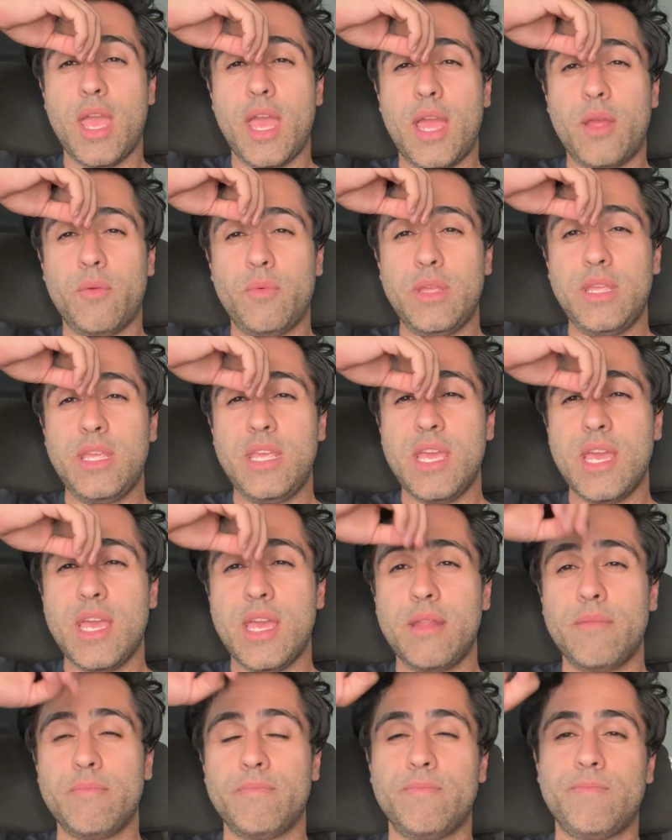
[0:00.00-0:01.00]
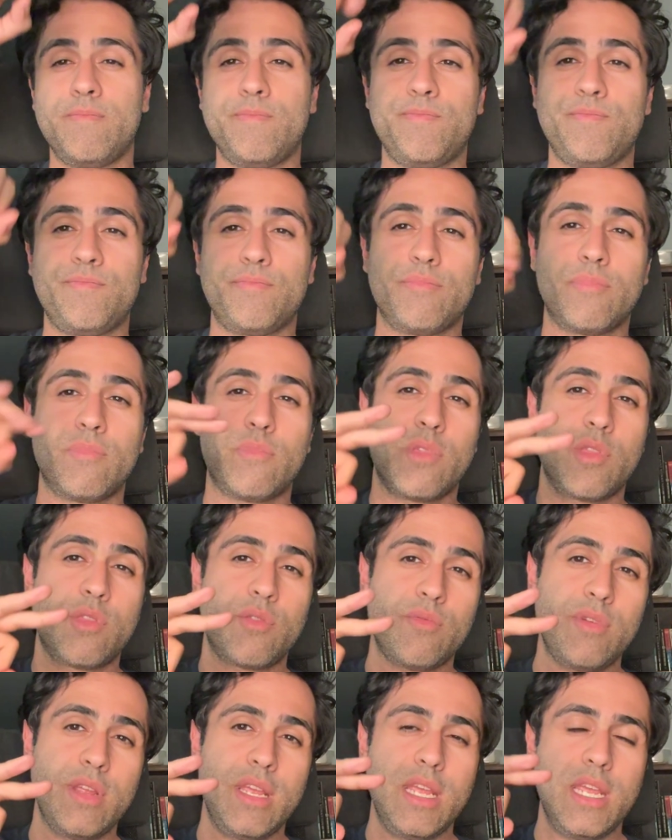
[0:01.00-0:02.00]
and we get
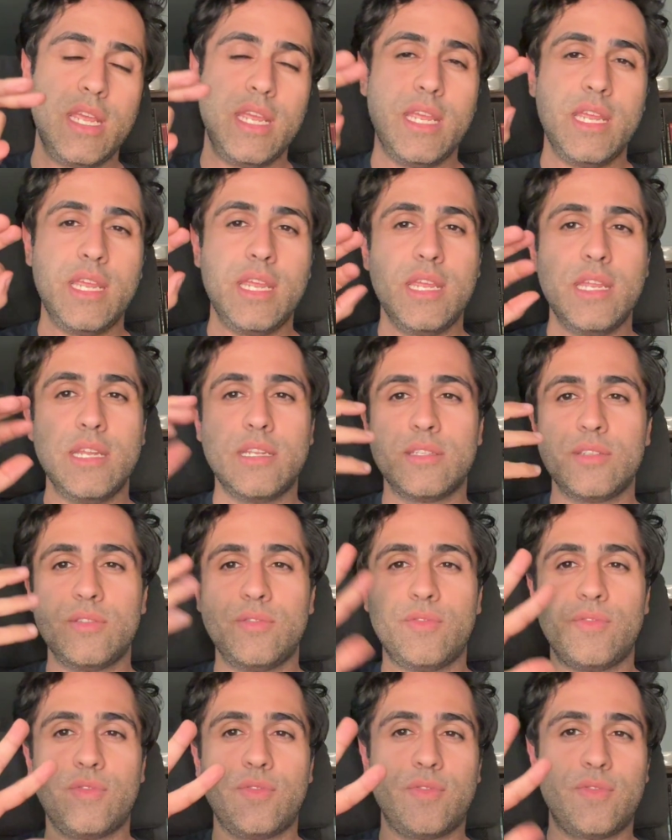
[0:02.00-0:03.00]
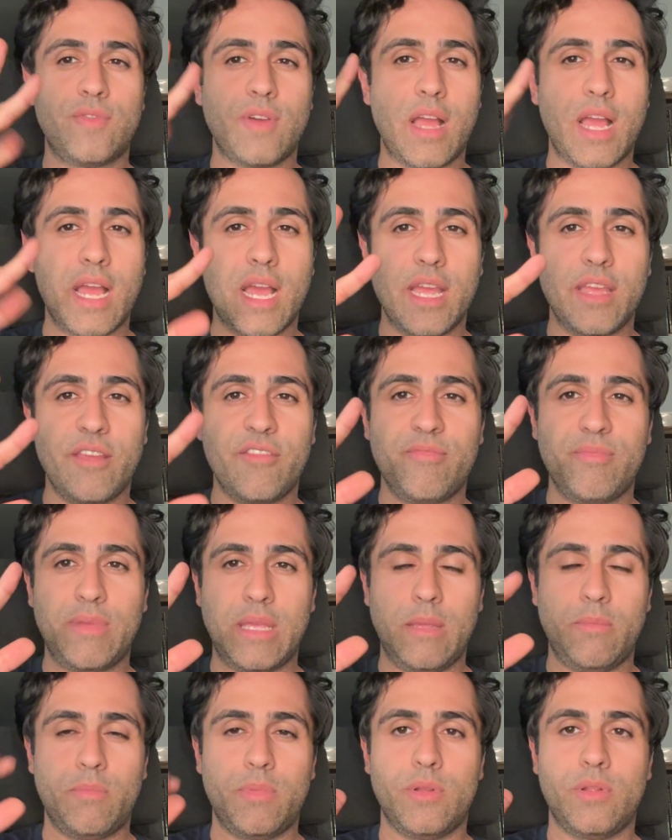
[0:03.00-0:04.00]
3 to 5
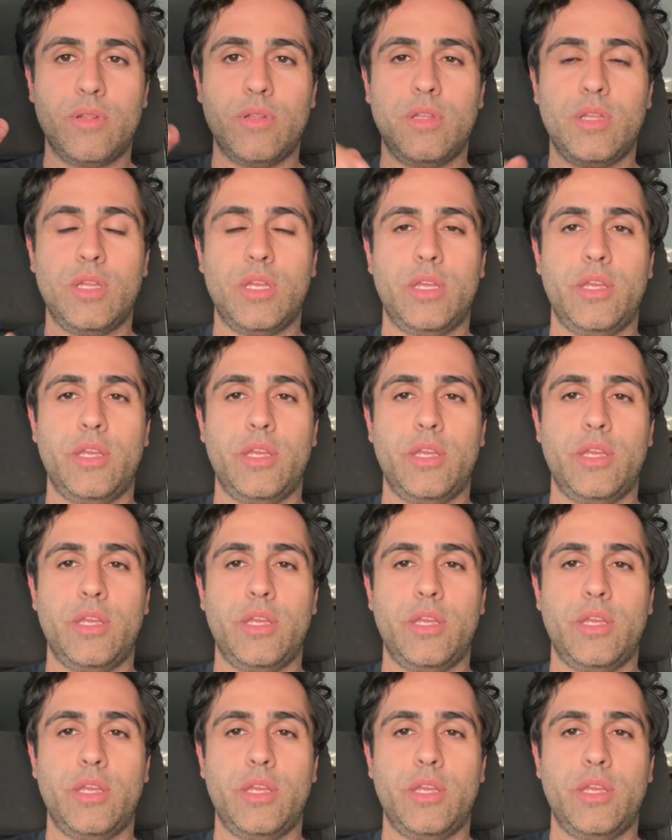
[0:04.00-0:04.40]
people